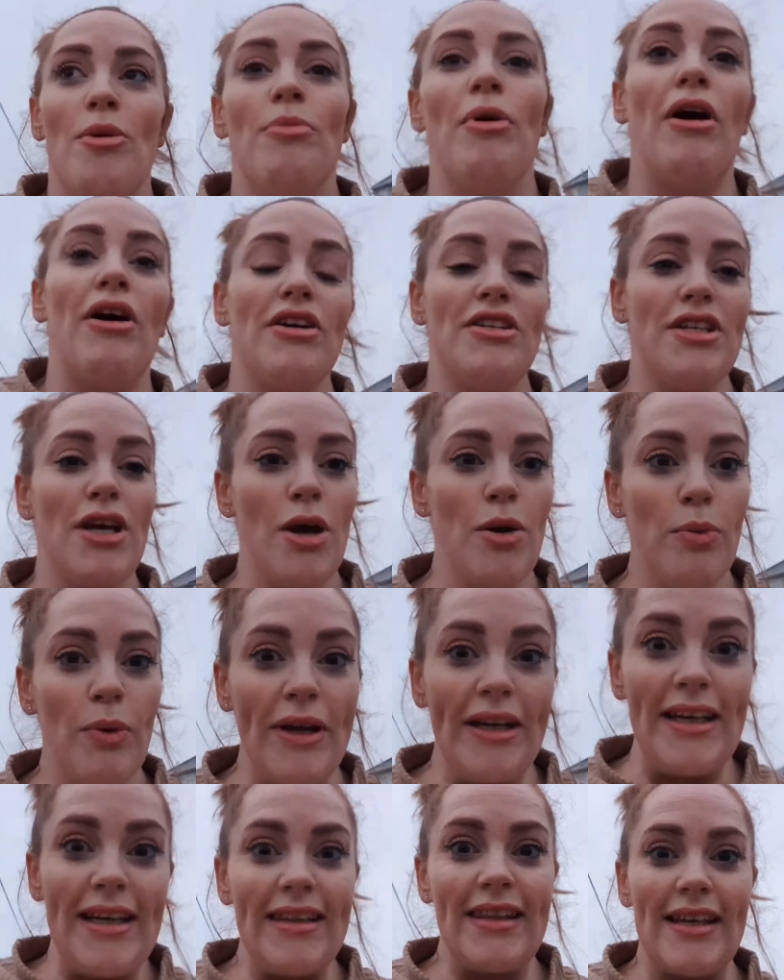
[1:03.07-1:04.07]
But we
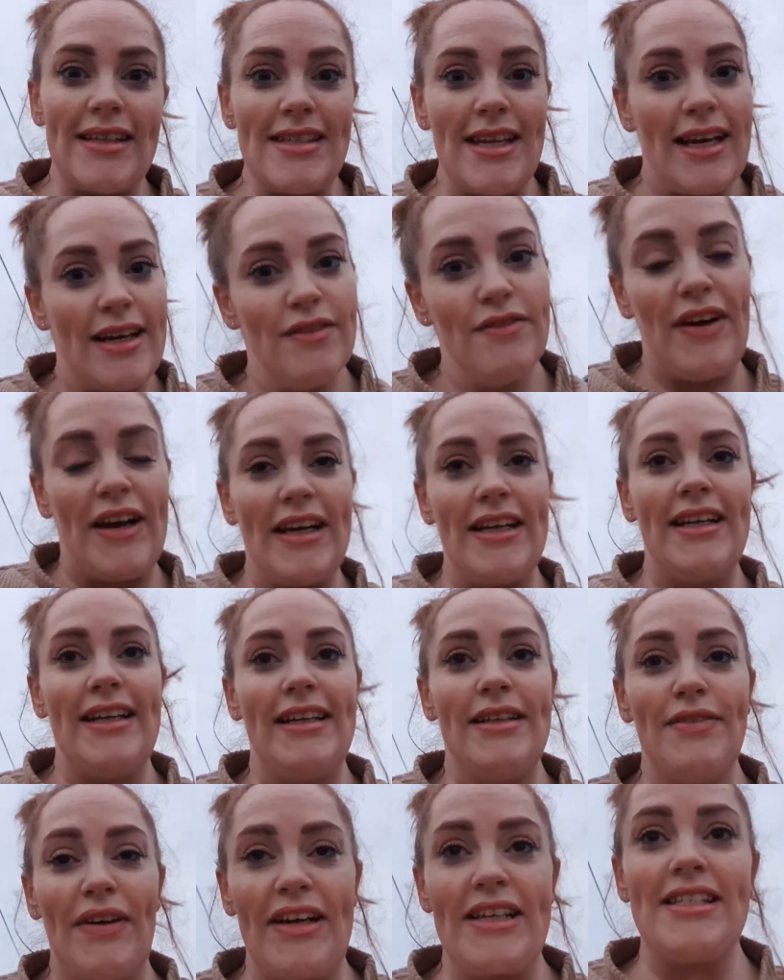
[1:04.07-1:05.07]
need that second
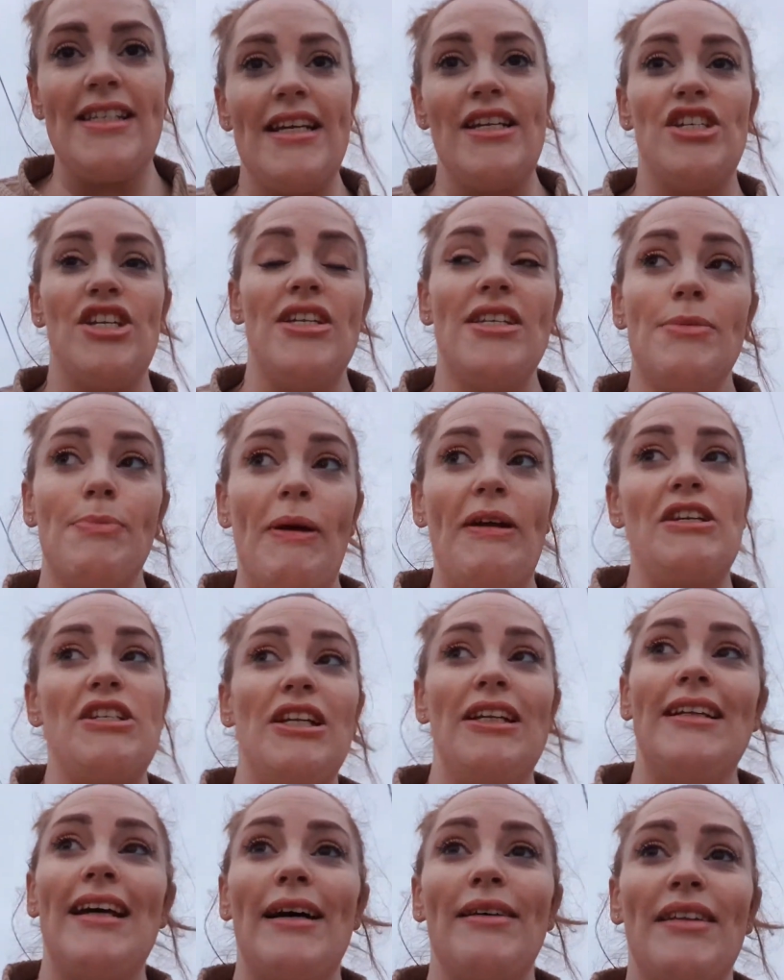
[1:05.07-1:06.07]
vaccination, especially
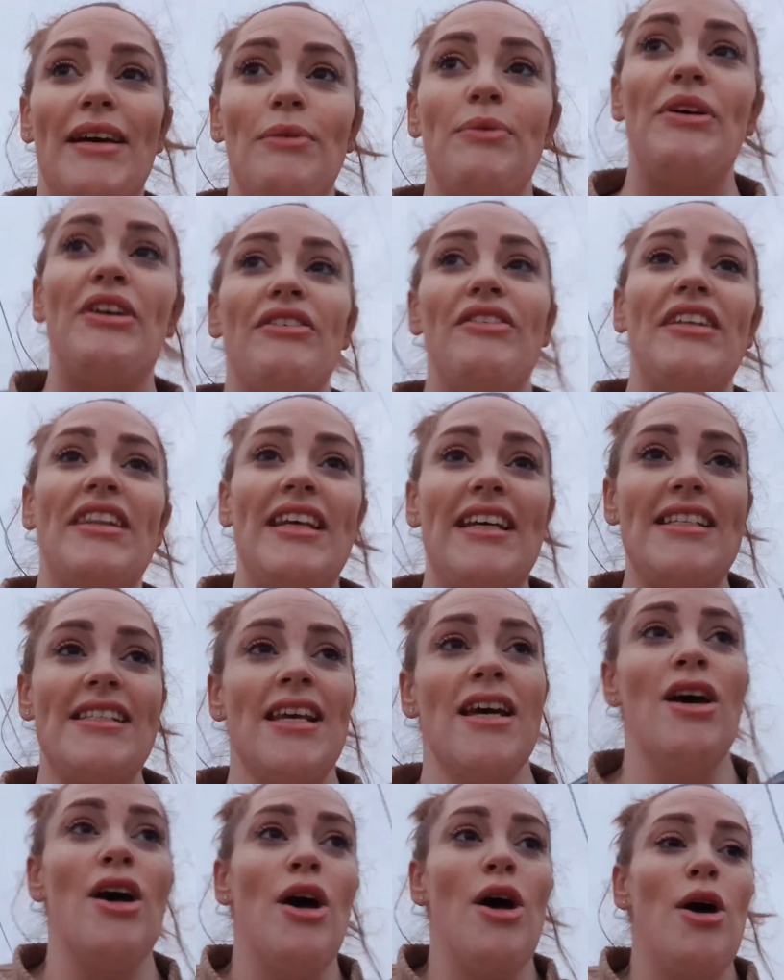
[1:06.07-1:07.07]
now that we are in this
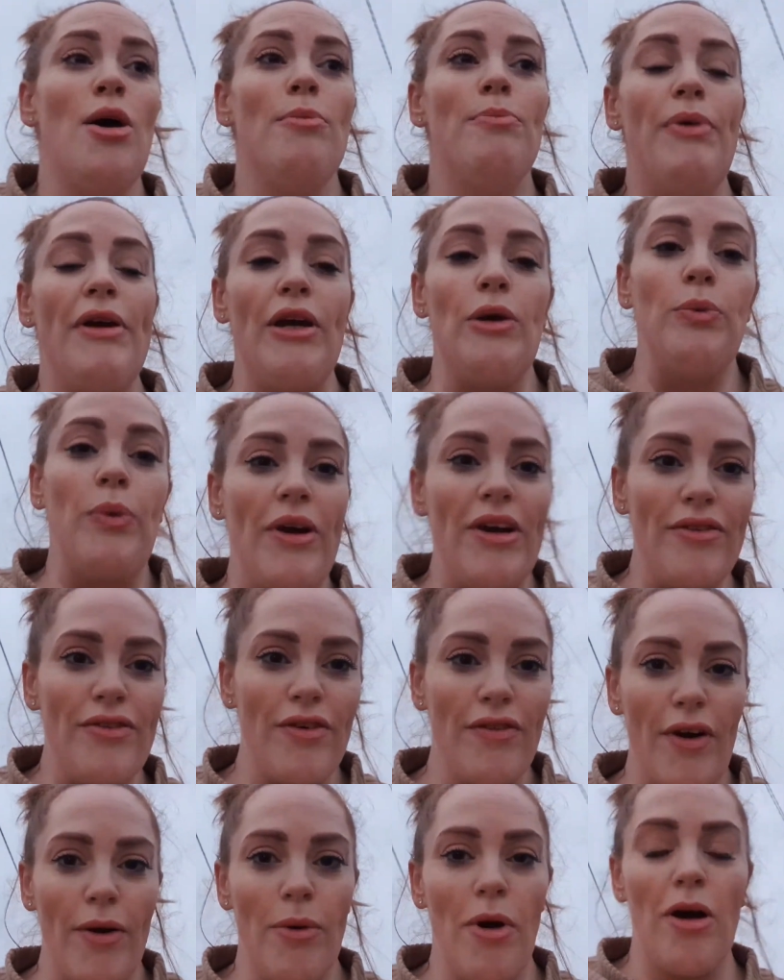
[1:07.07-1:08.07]
big wave of
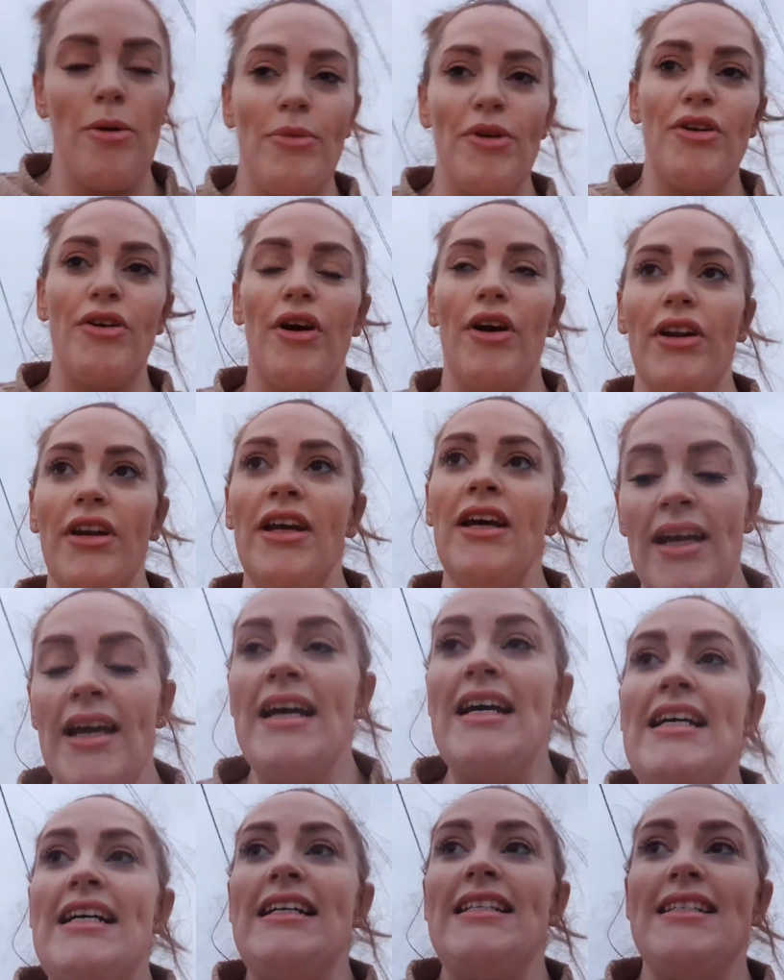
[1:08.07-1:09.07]
Omicron.
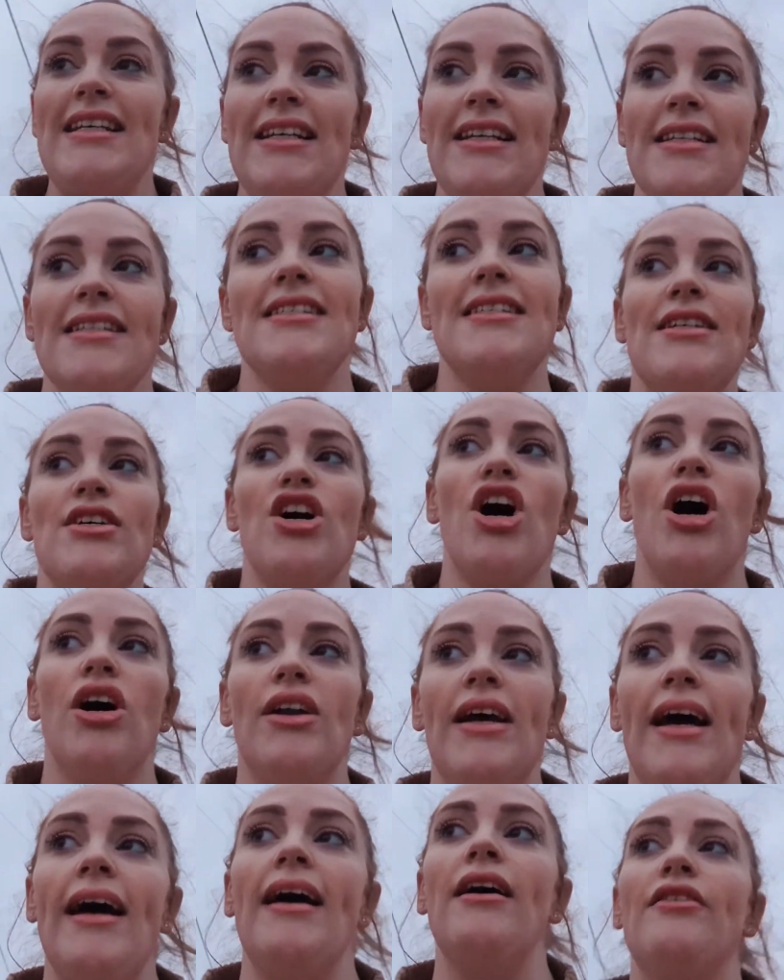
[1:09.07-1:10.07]
Dylan still
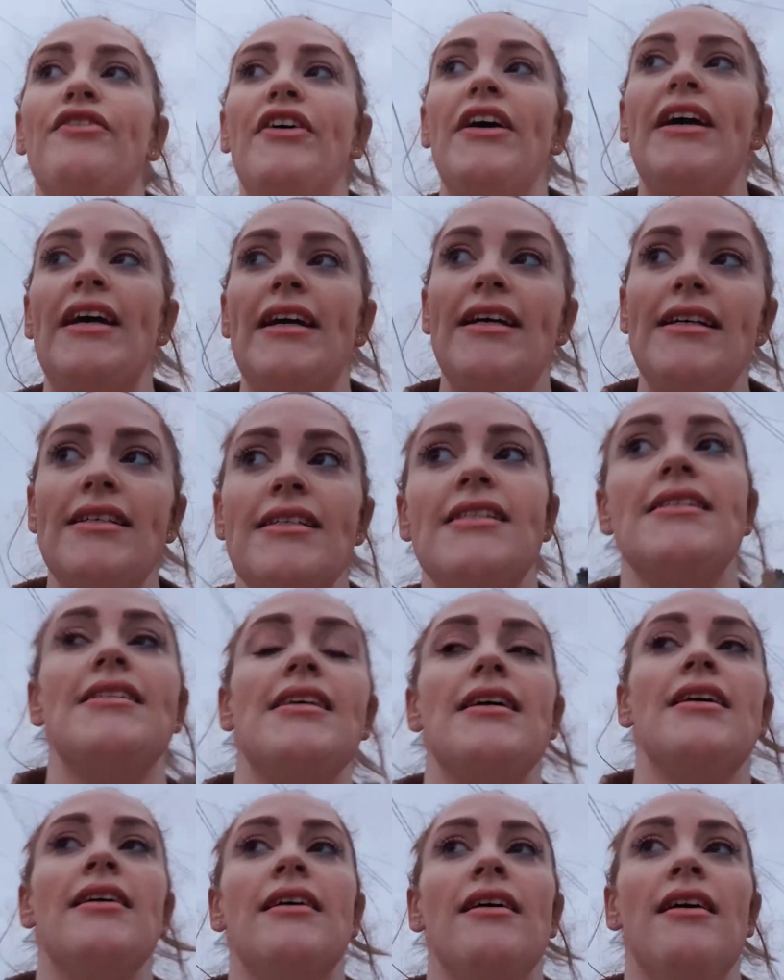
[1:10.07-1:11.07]
can't have his
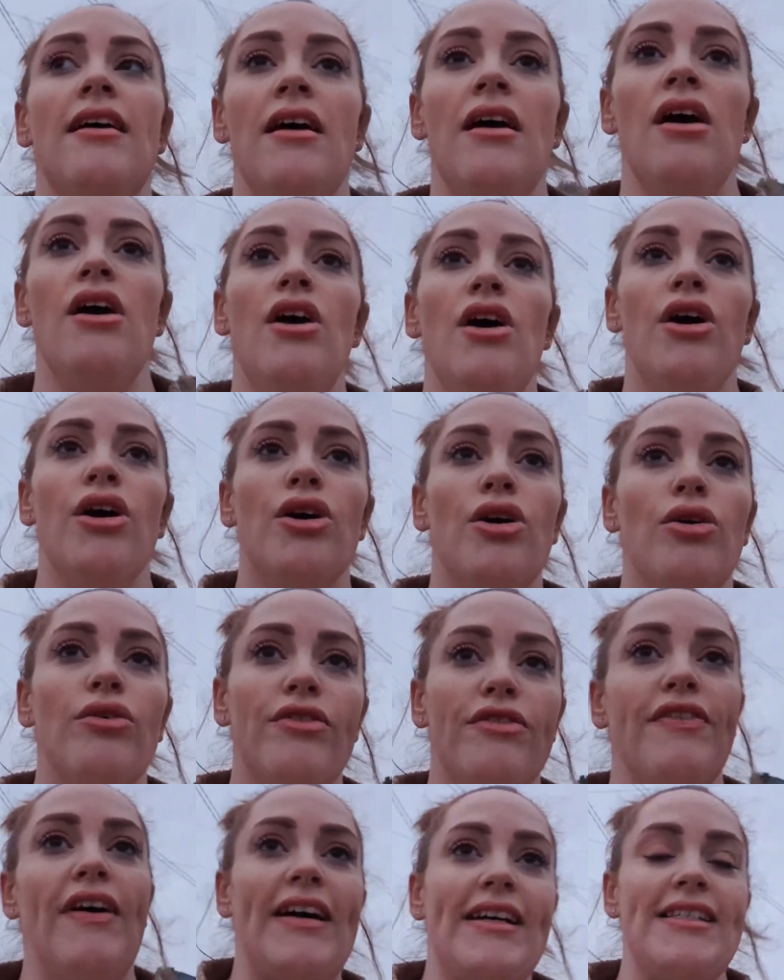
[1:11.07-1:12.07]

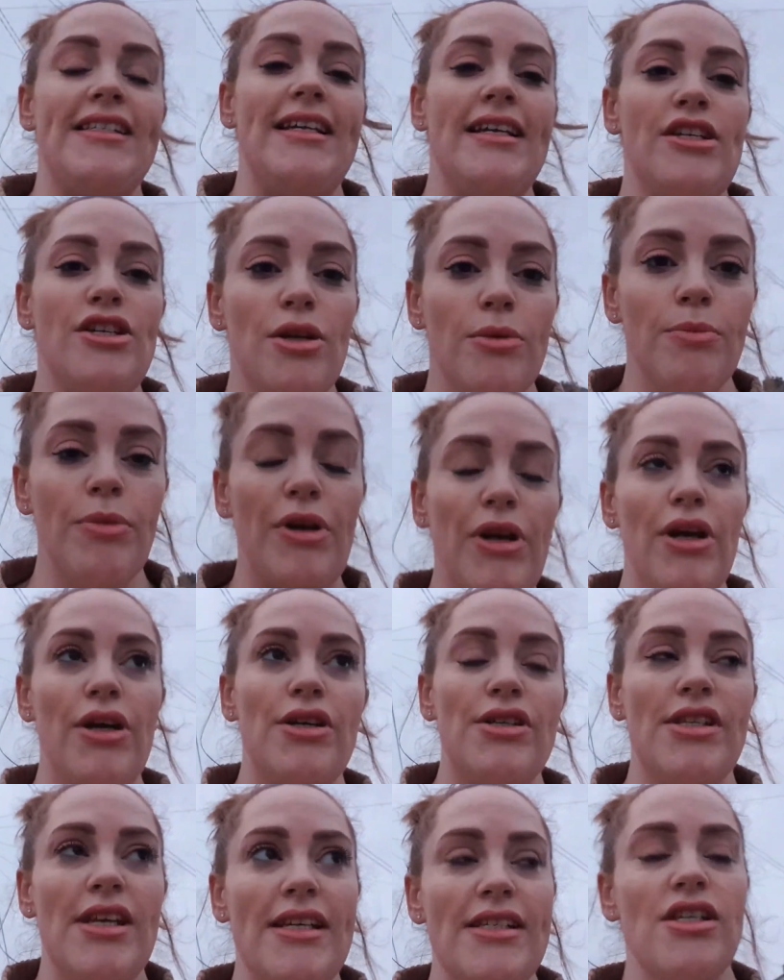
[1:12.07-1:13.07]
COVID vaccination
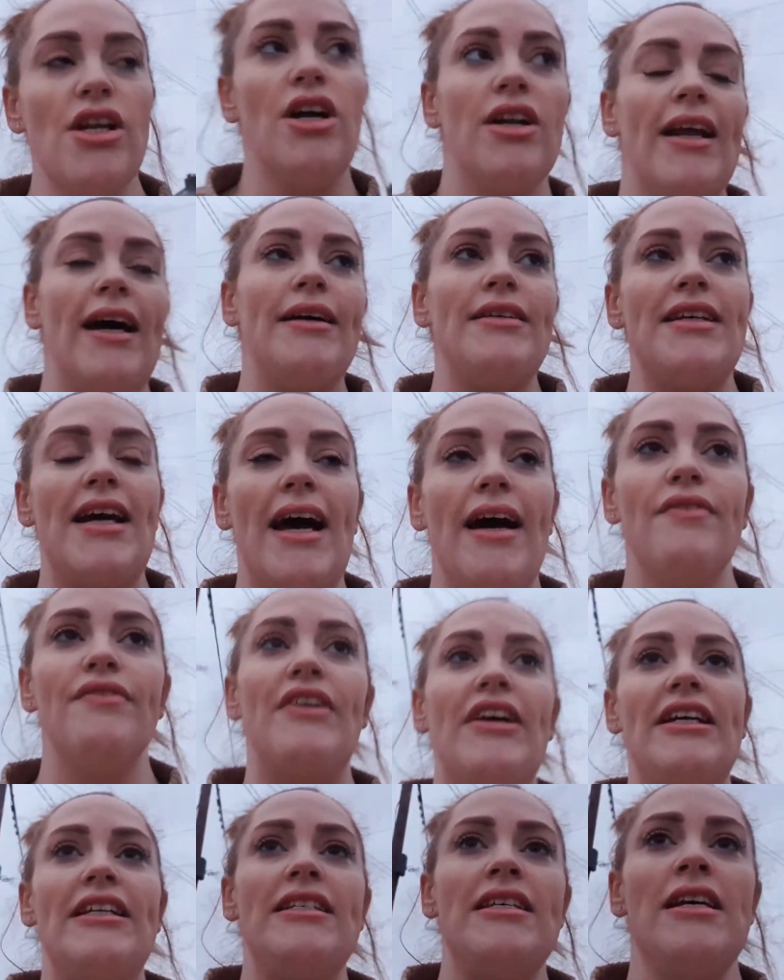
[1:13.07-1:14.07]
because he's not allowed to have
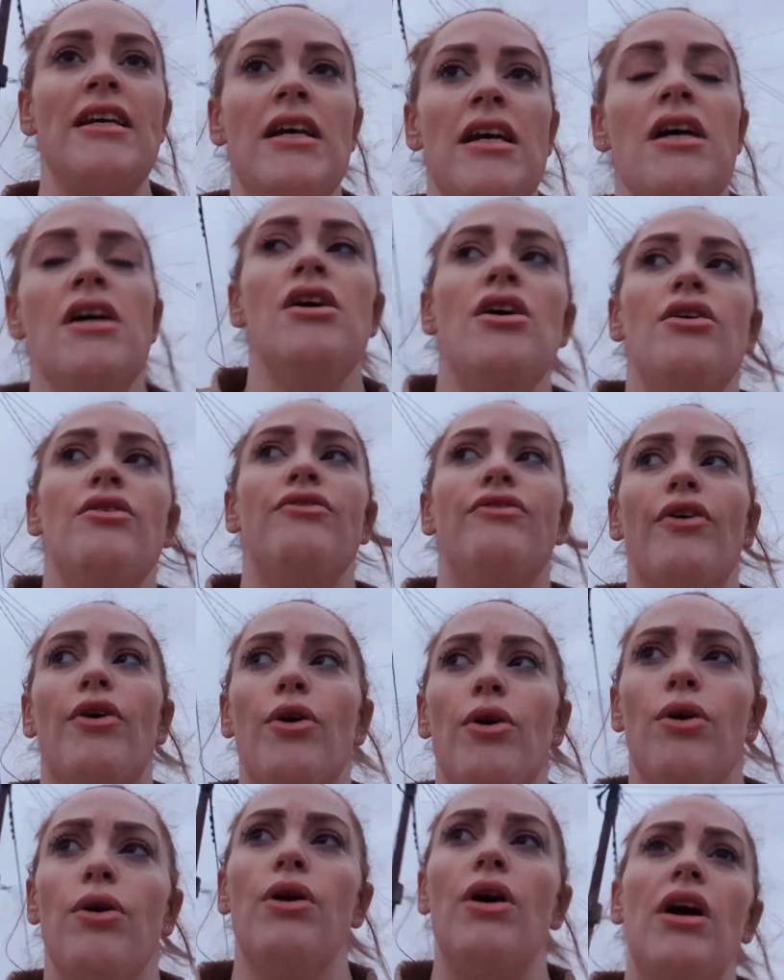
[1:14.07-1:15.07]
it
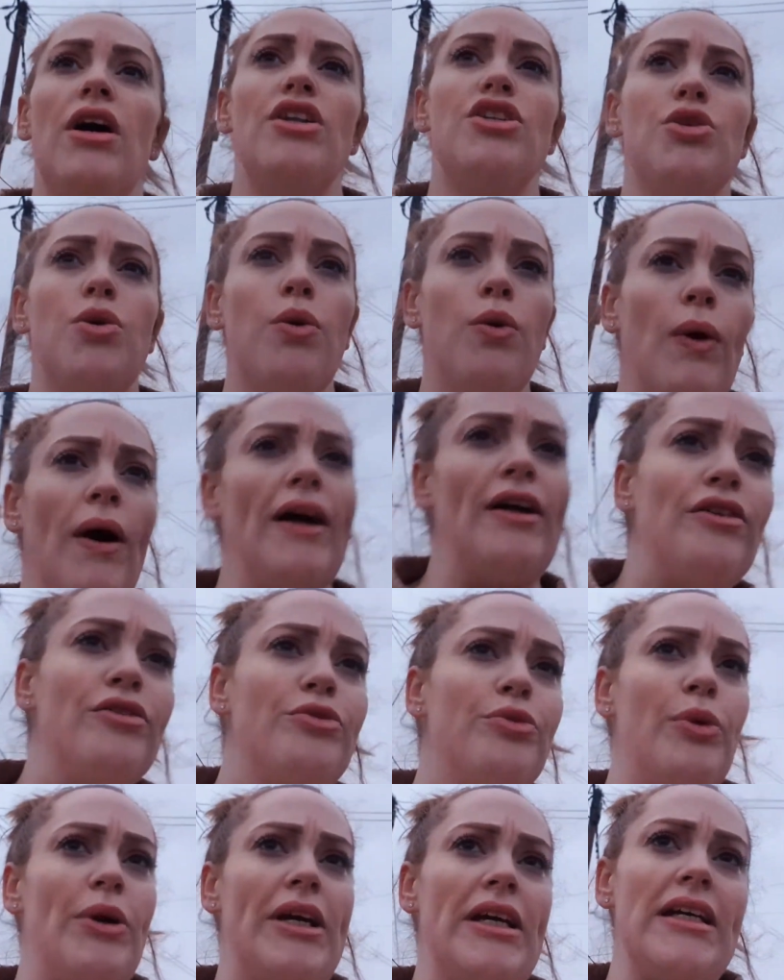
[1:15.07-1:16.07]
for
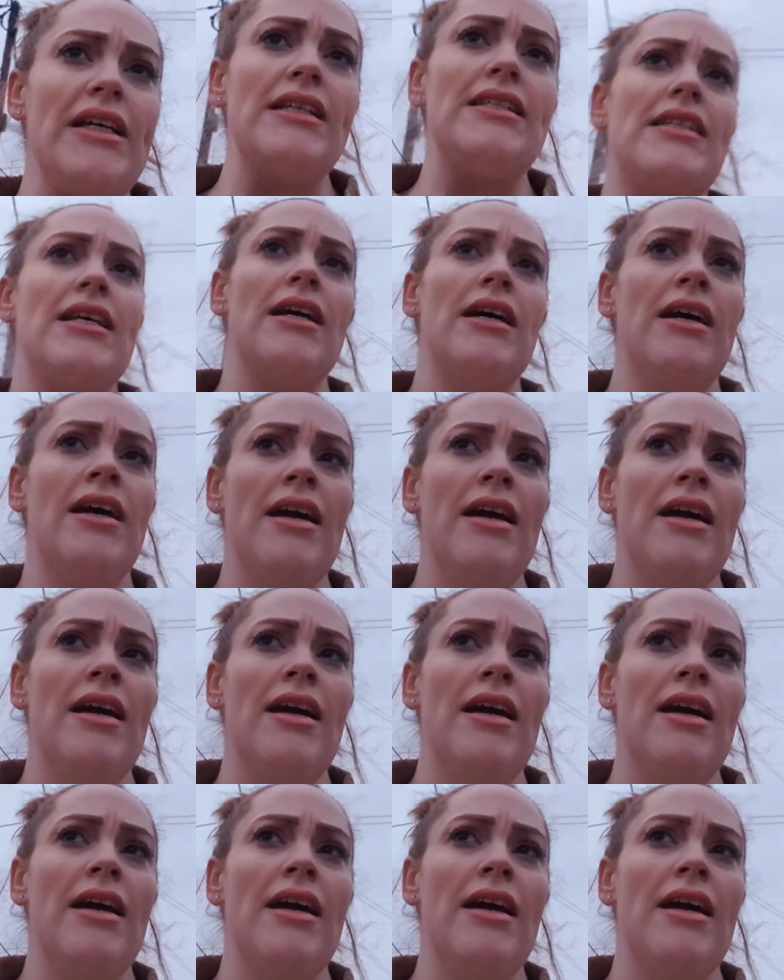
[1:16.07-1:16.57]
12 weeks